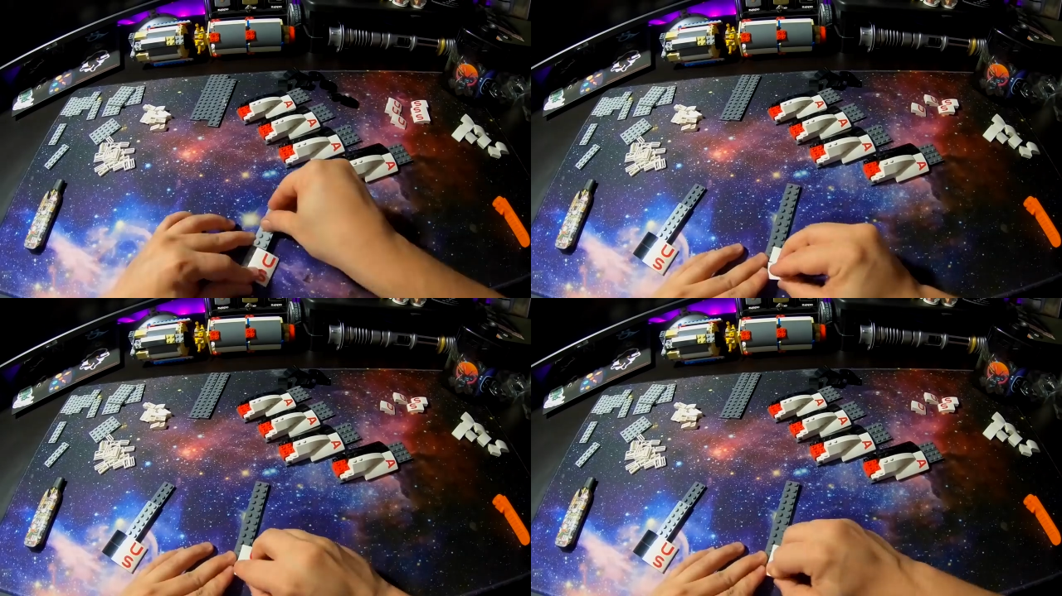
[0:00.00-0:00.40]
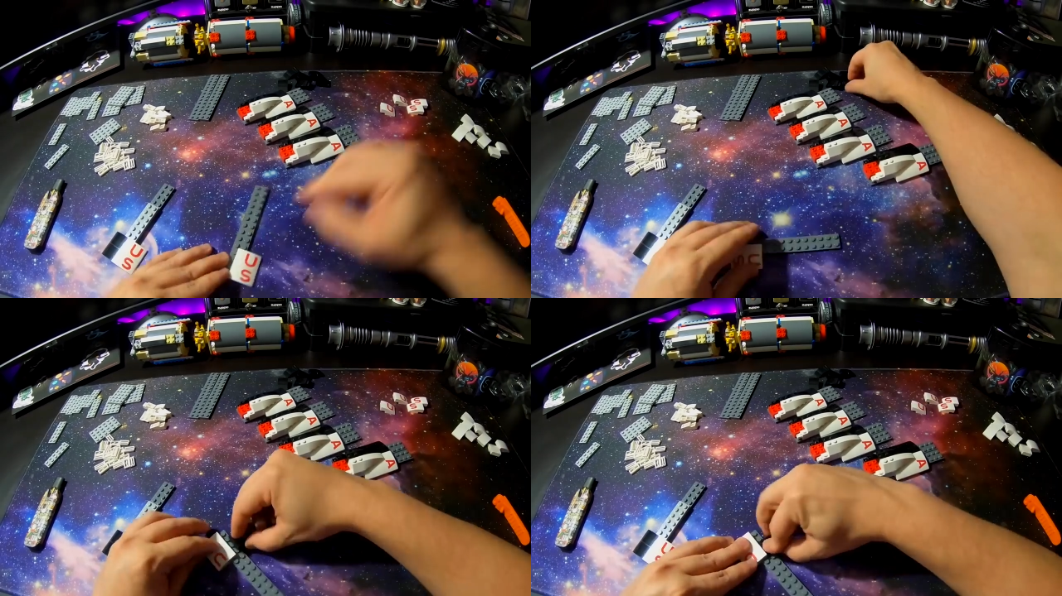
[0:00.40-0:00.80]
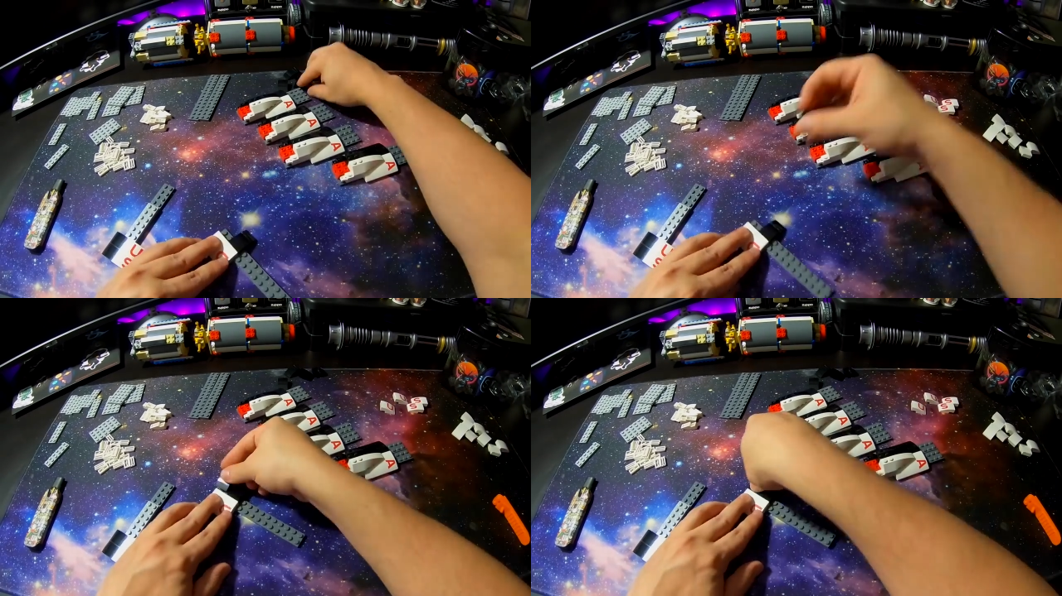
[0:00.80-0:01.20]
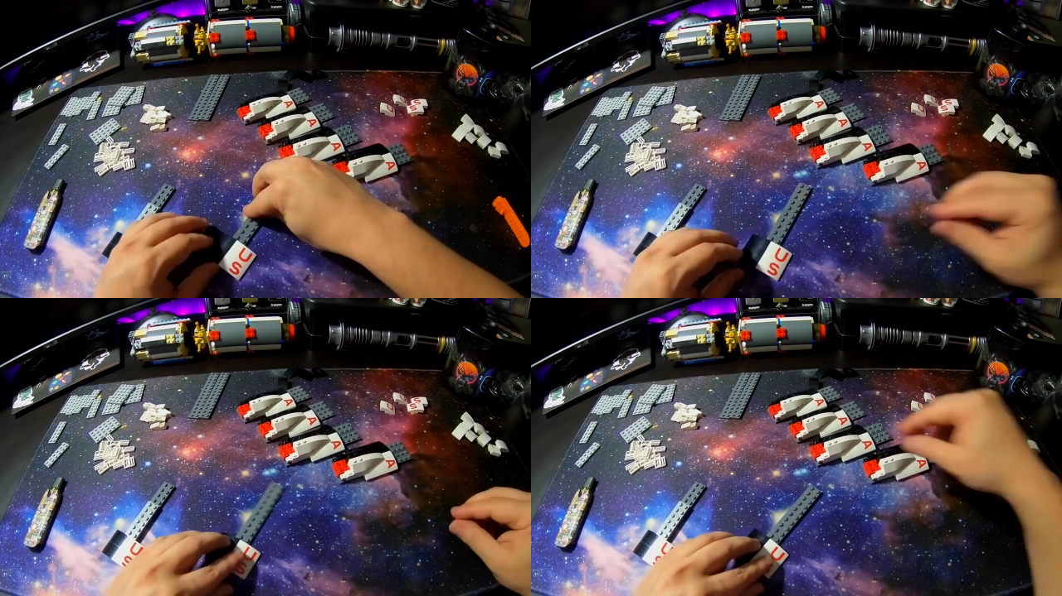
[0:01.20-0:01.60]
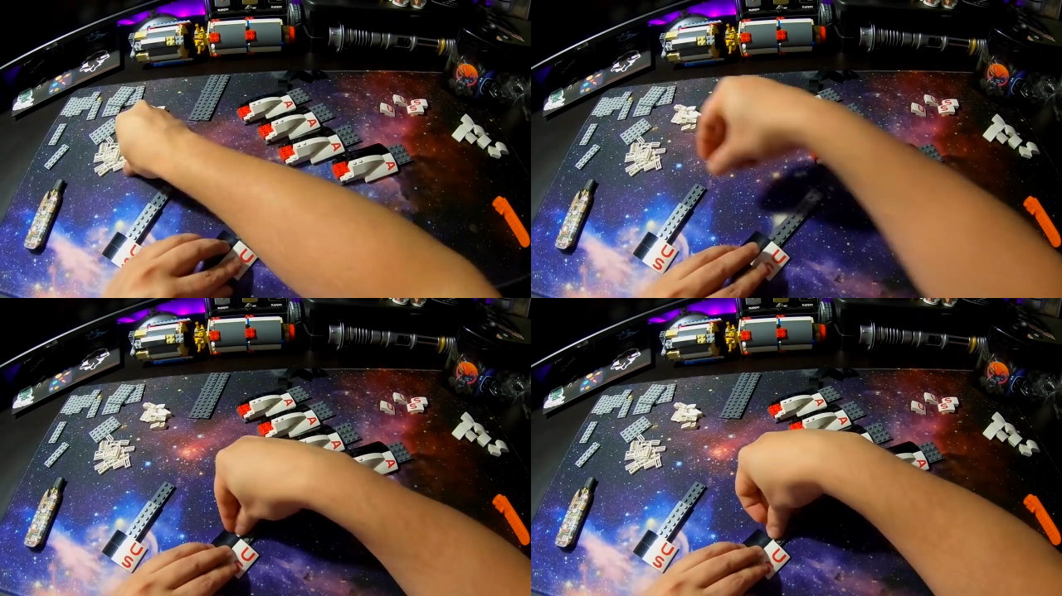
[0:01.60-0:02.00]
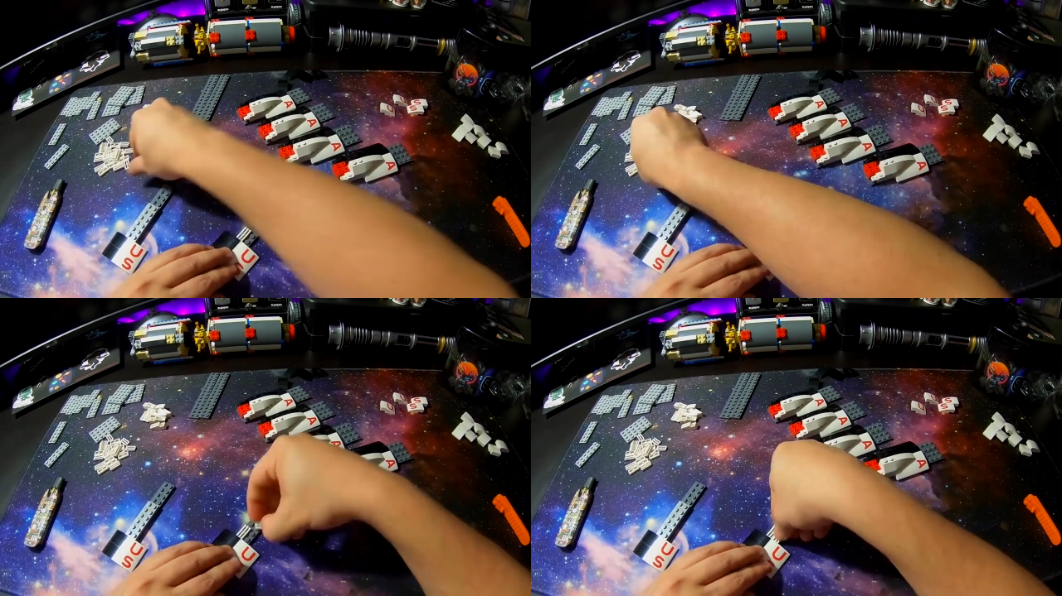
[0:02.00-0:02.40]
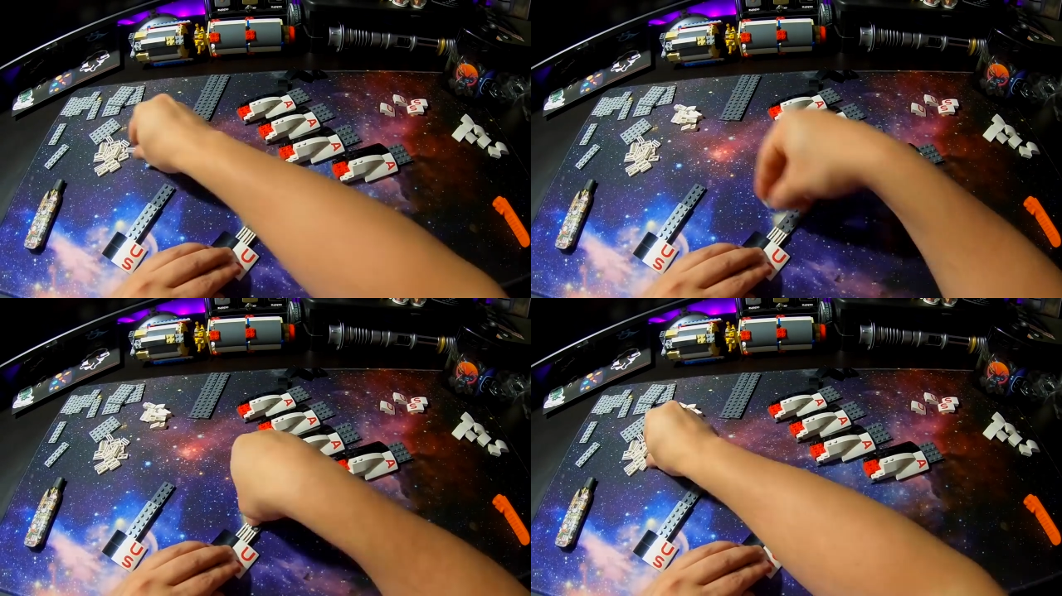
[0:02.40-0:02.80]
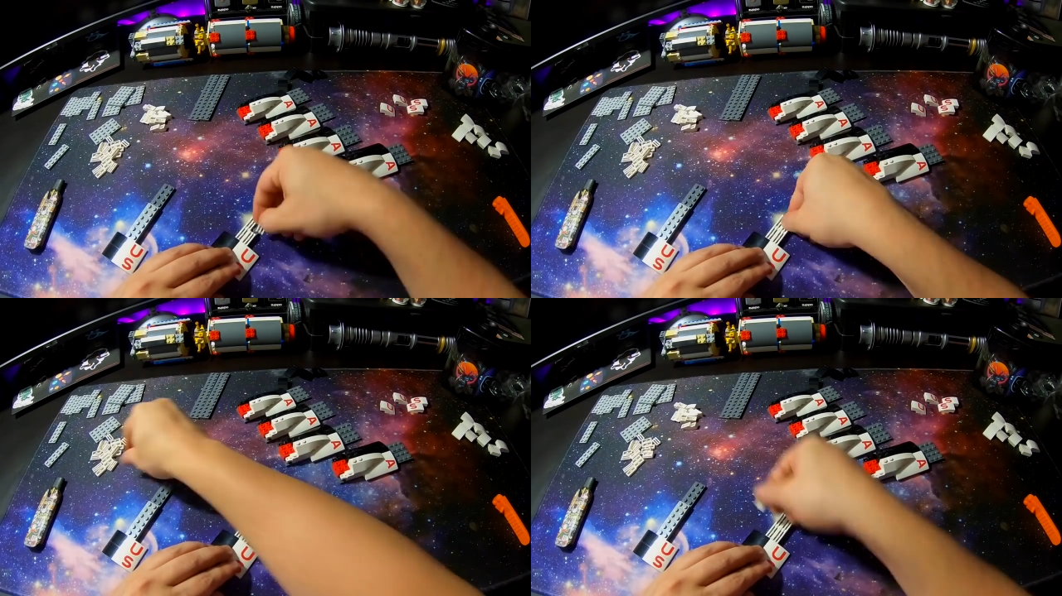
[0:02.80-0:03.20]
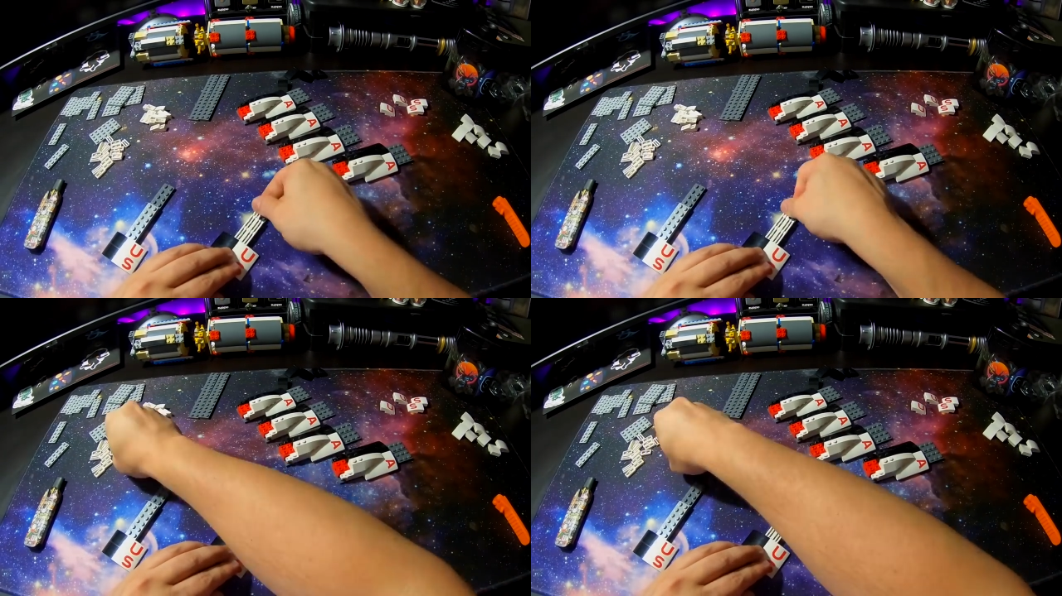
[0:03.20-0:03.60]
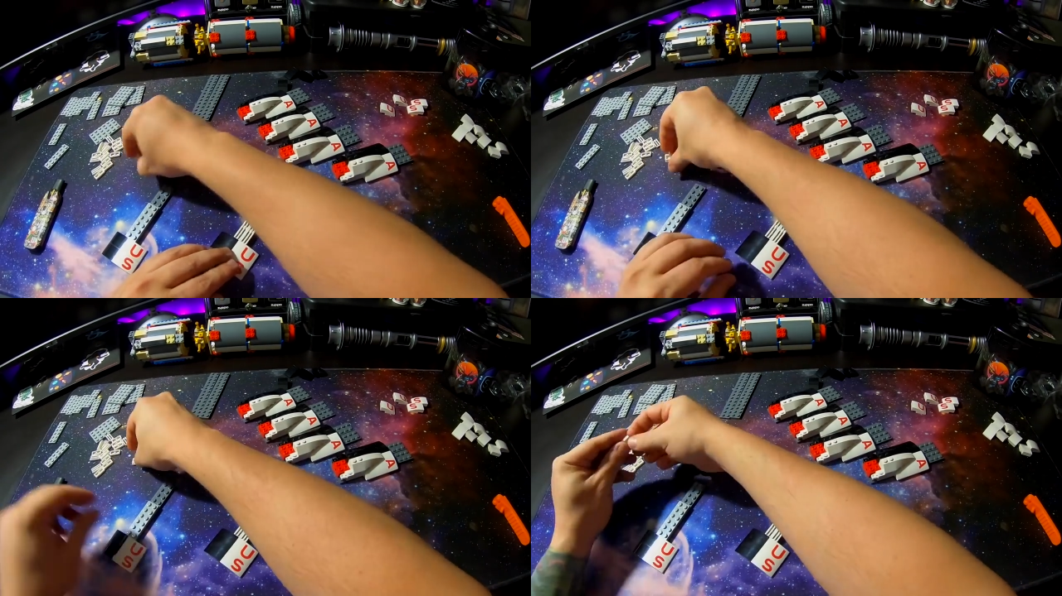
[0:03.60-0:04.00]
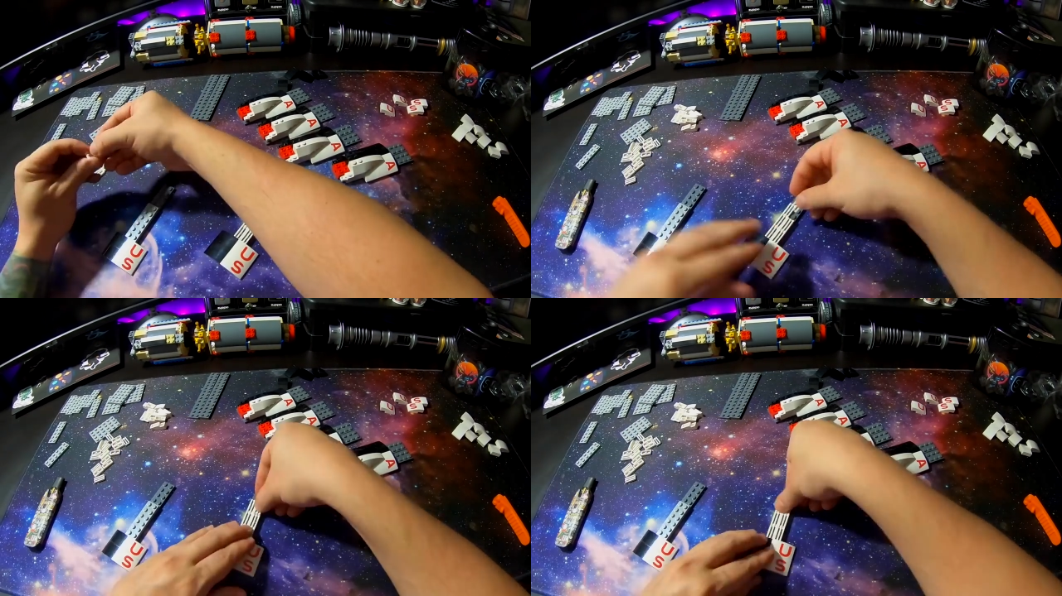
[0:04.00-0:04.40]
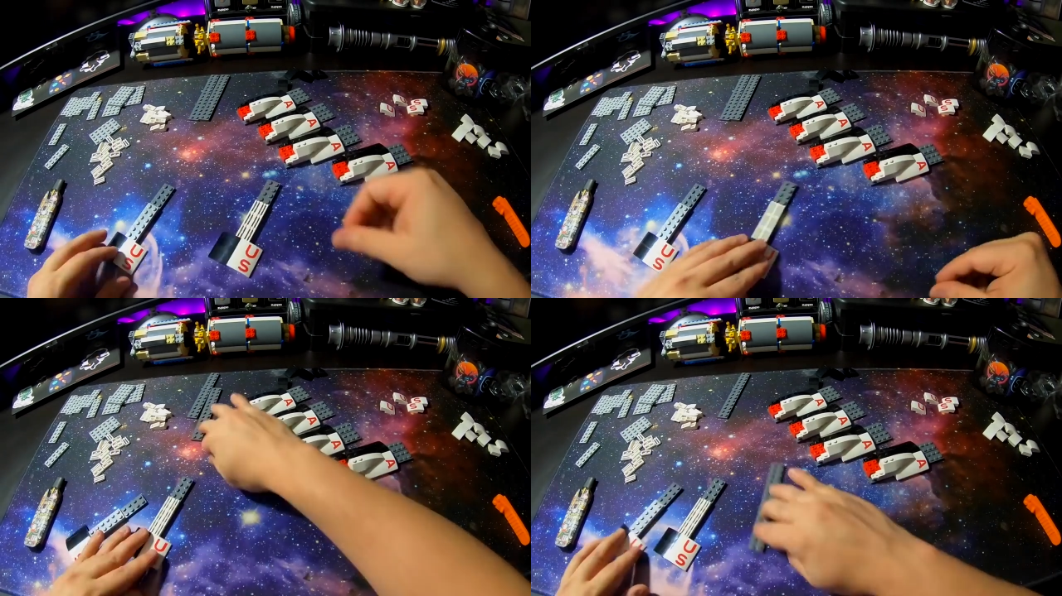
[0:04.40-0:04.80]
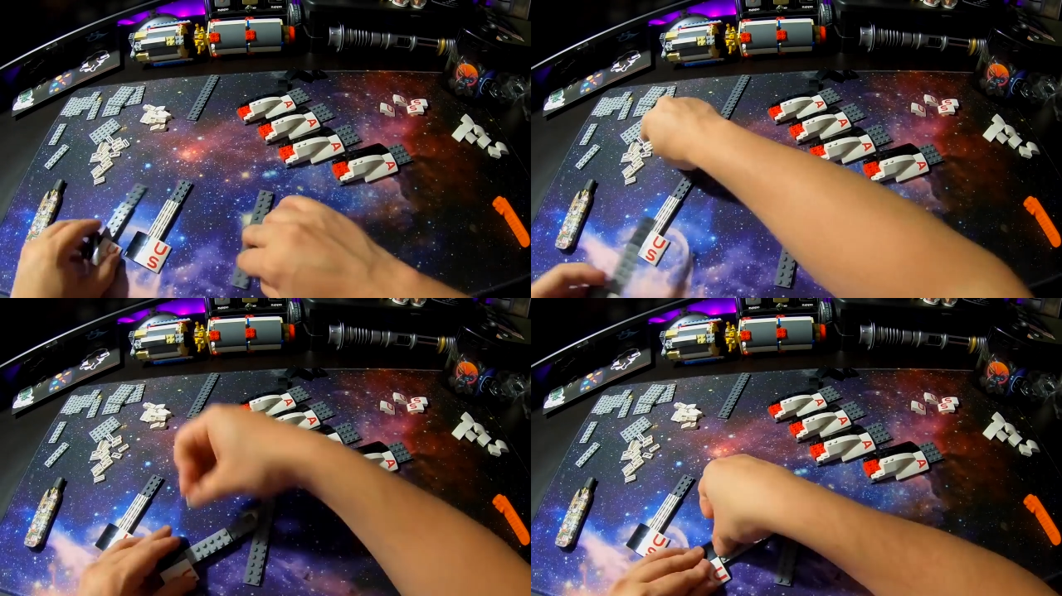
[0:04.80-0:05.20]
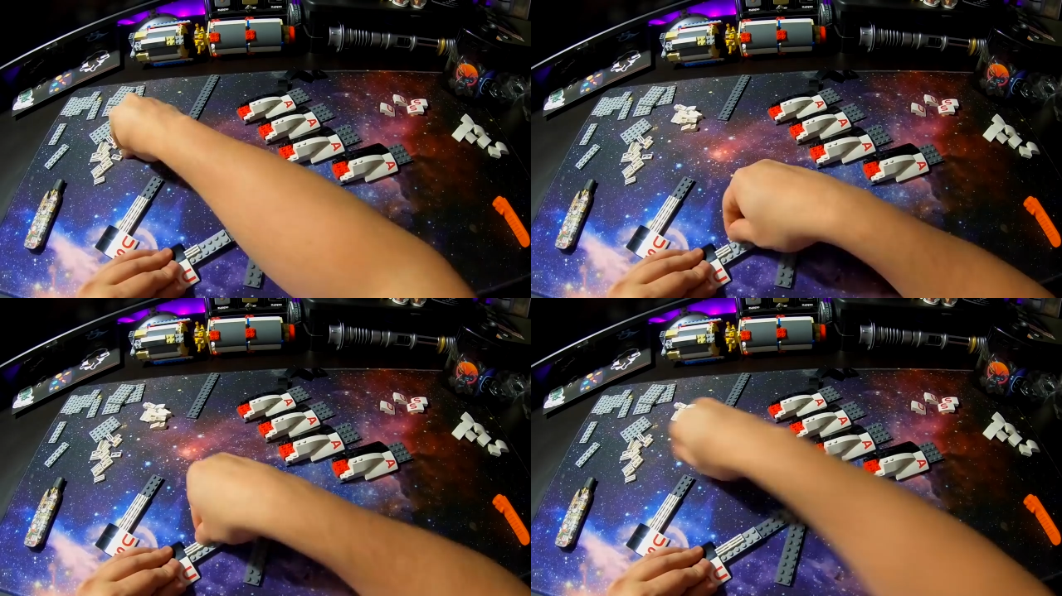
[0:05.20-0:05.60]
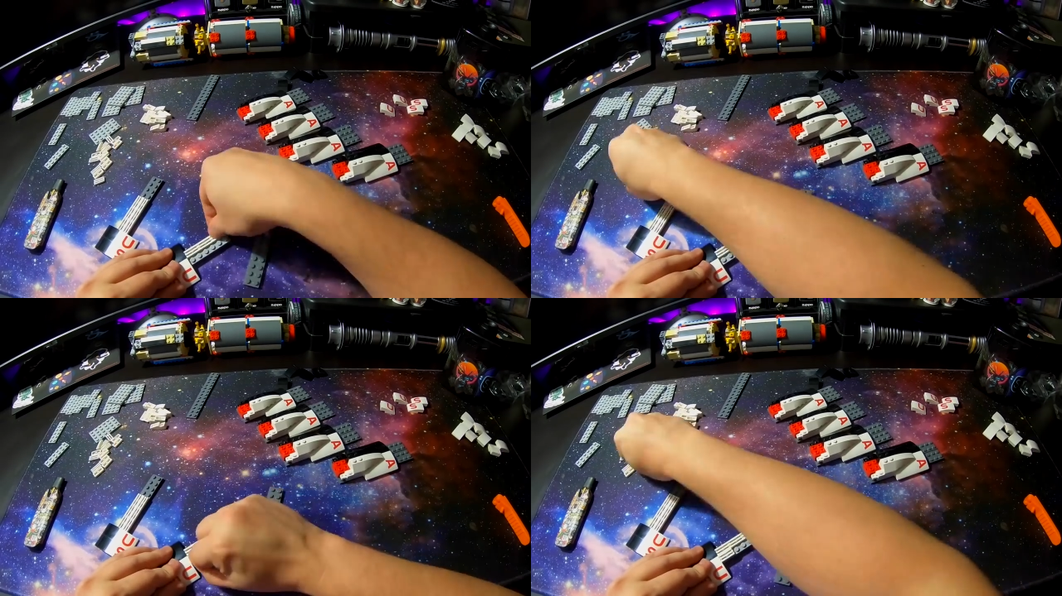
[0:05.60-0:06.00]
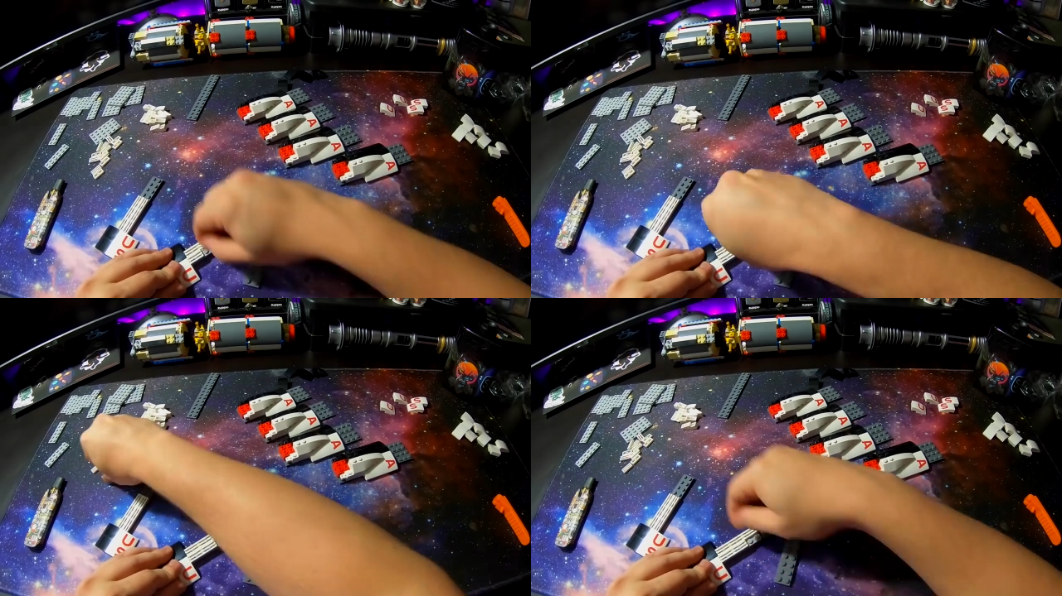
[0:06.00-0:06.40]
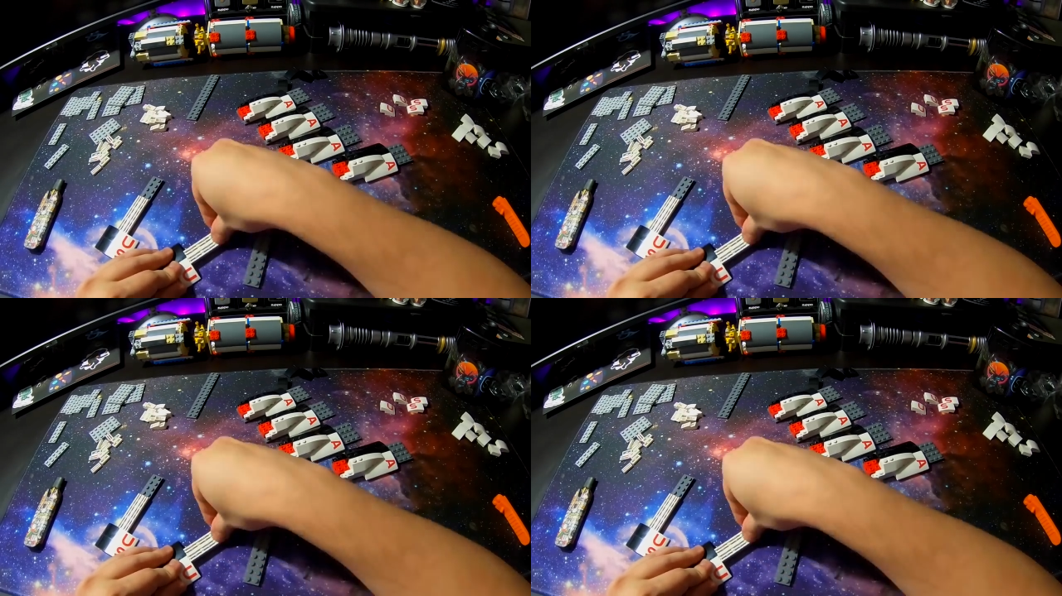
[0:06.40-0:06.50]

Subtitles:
(no speaker visible)